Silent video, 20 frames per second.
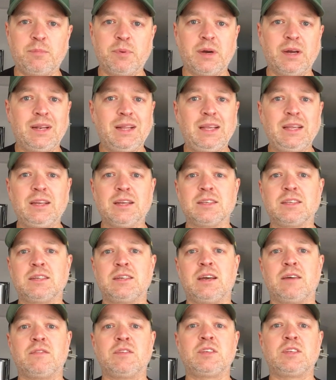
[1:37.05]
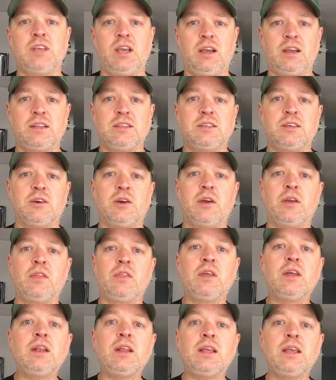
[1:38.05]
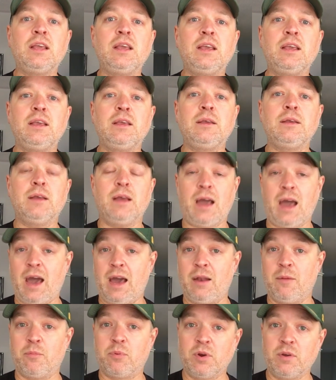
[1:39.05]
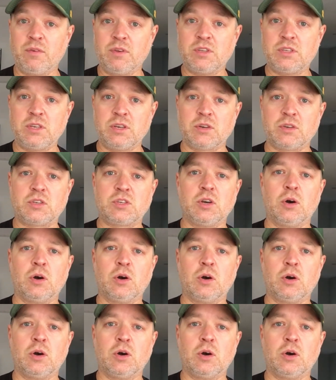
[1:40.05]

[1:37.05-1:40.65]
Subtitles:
but he doesn't have the secondary that he had in previous years.